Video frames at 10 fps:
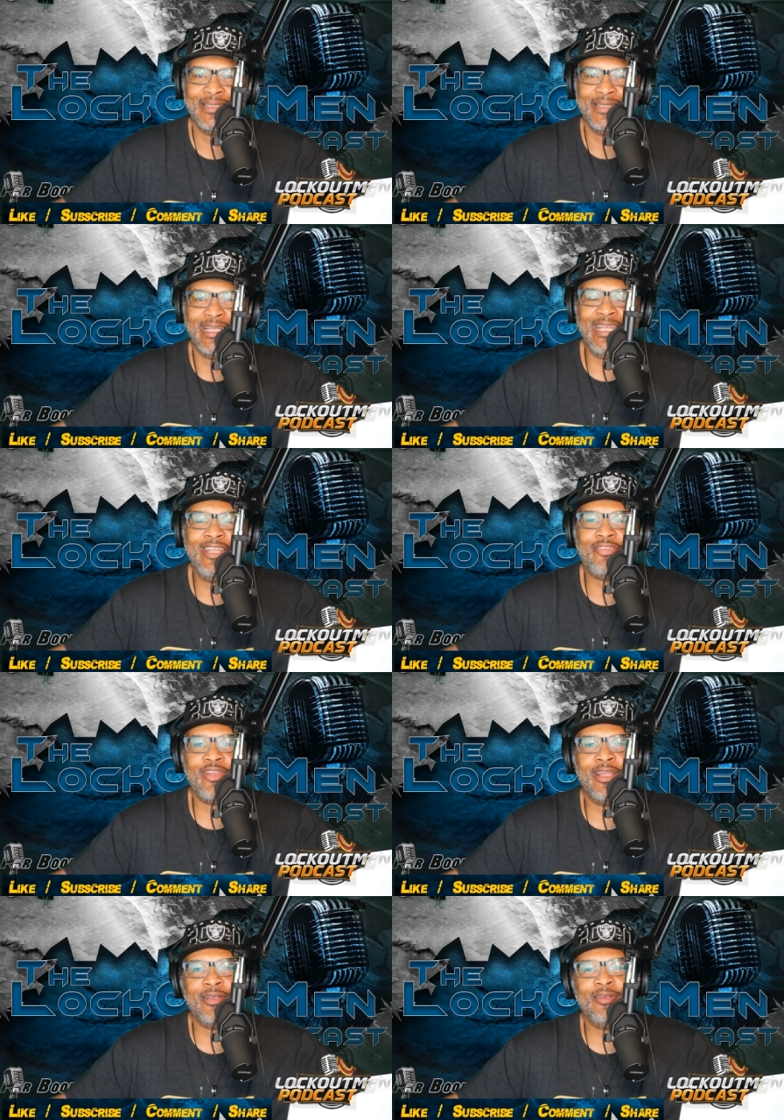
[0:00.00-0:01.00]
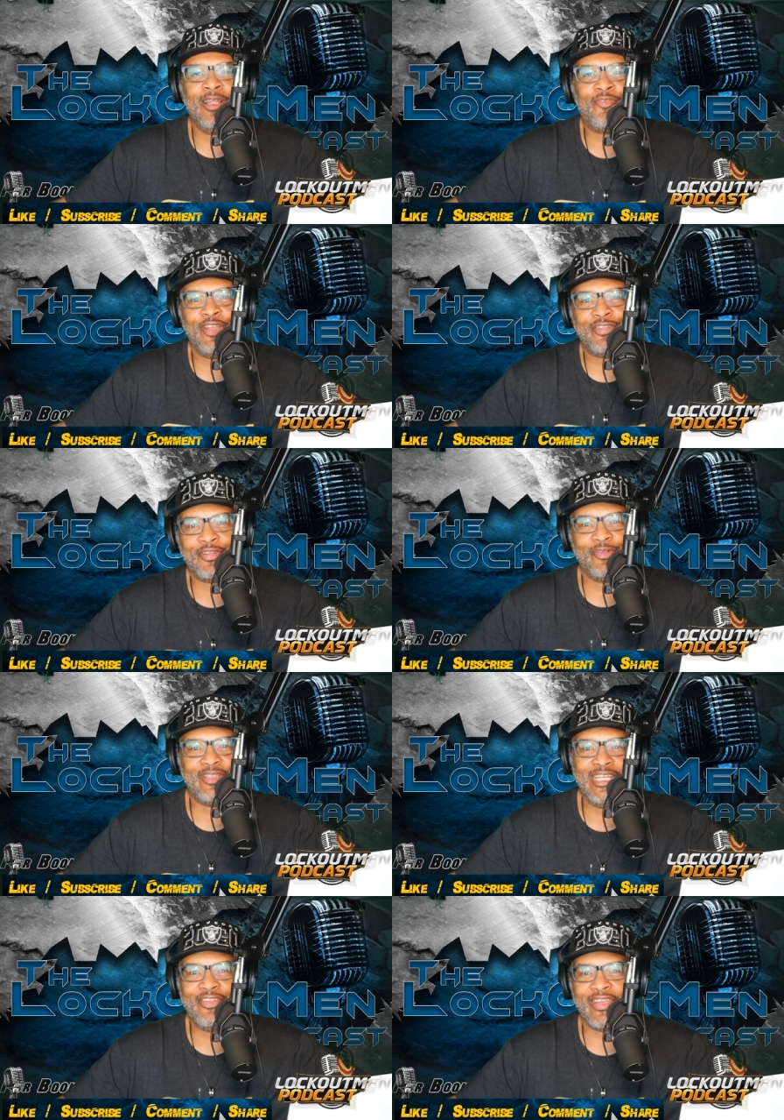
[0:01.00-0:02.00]
He's the official
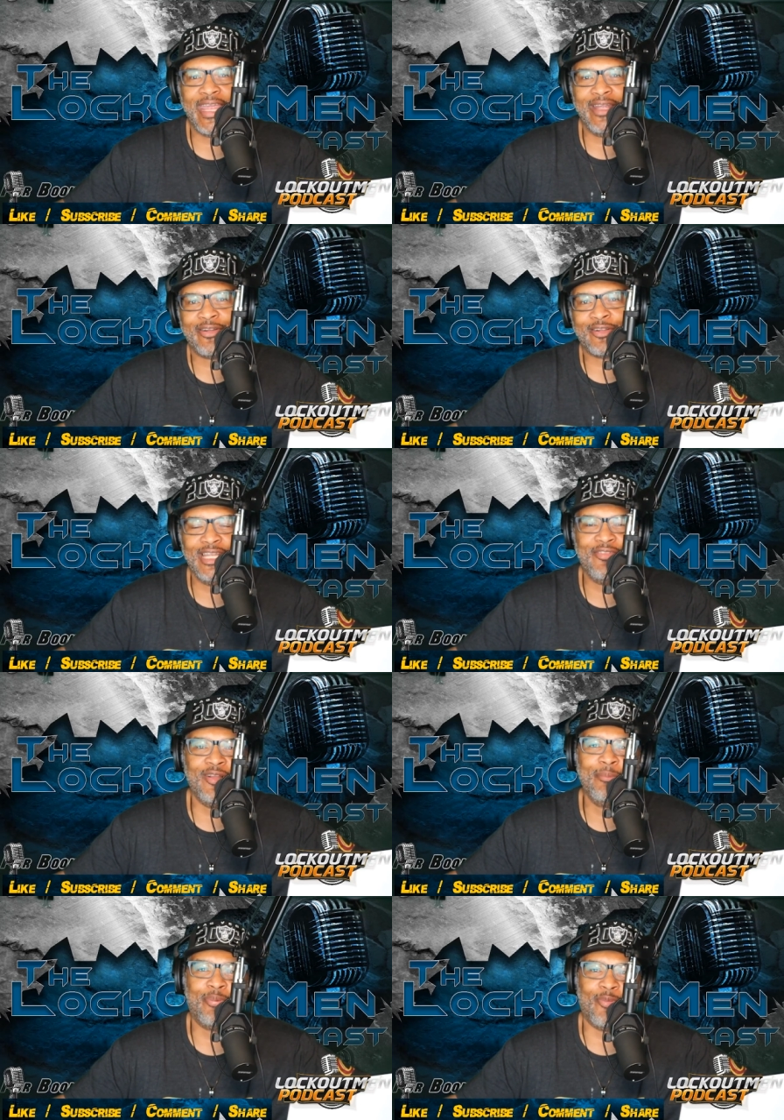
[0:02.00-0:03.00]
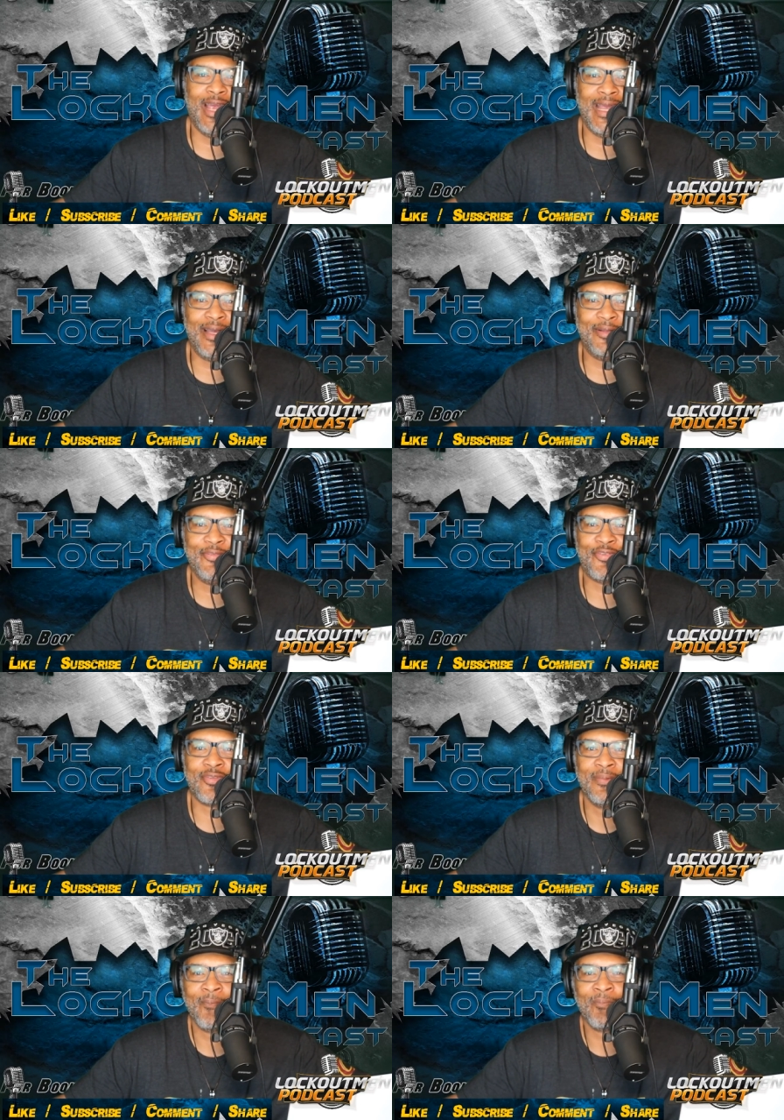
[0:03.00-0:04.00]
D J of the Cleveland Browns.
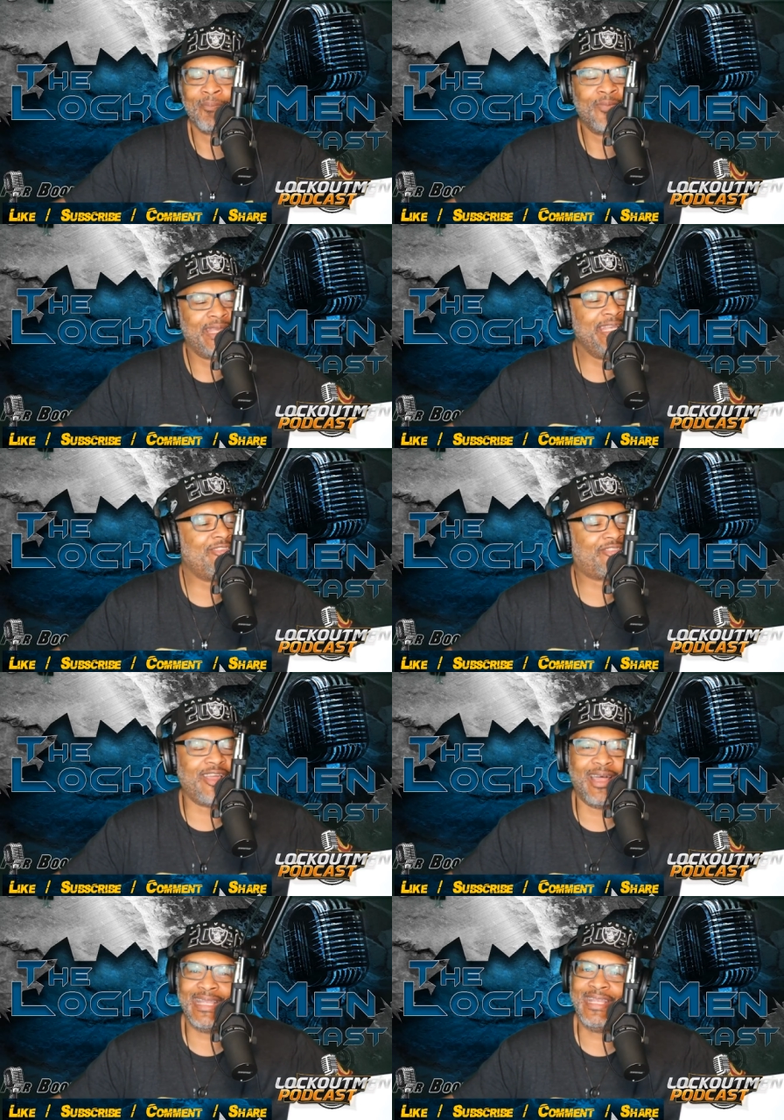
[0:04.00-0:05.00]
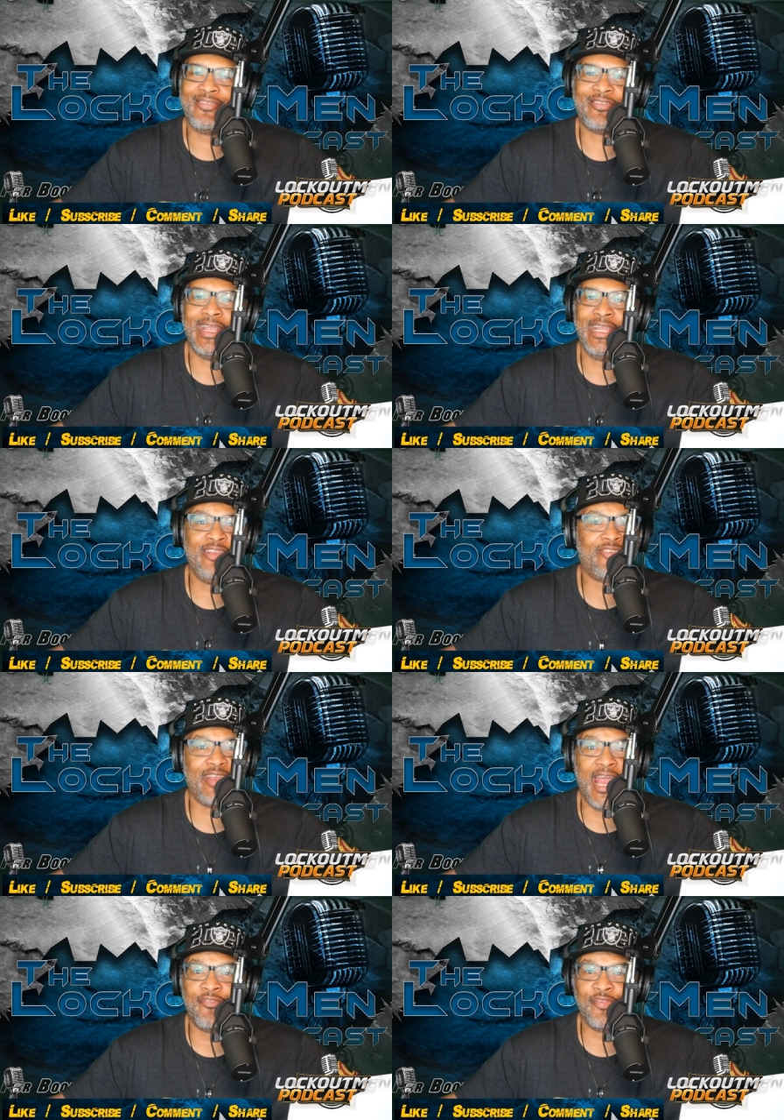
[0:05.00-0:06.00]
He's the he's, he's
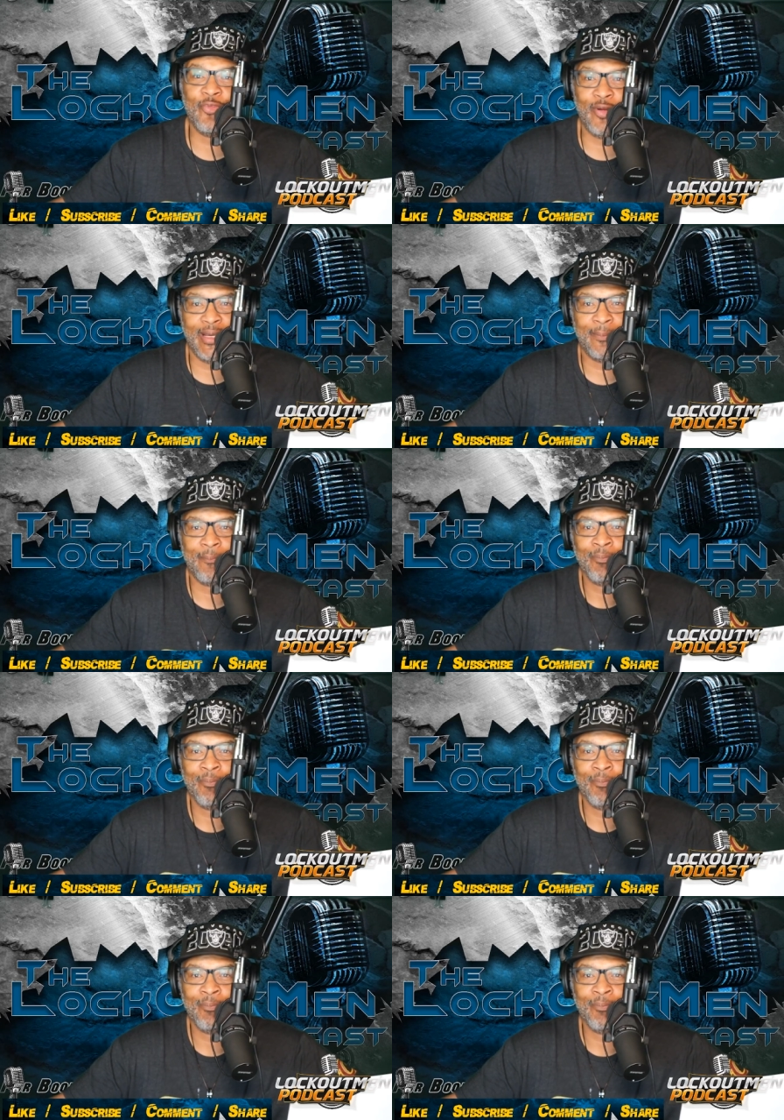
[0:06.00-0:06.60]
everywhere.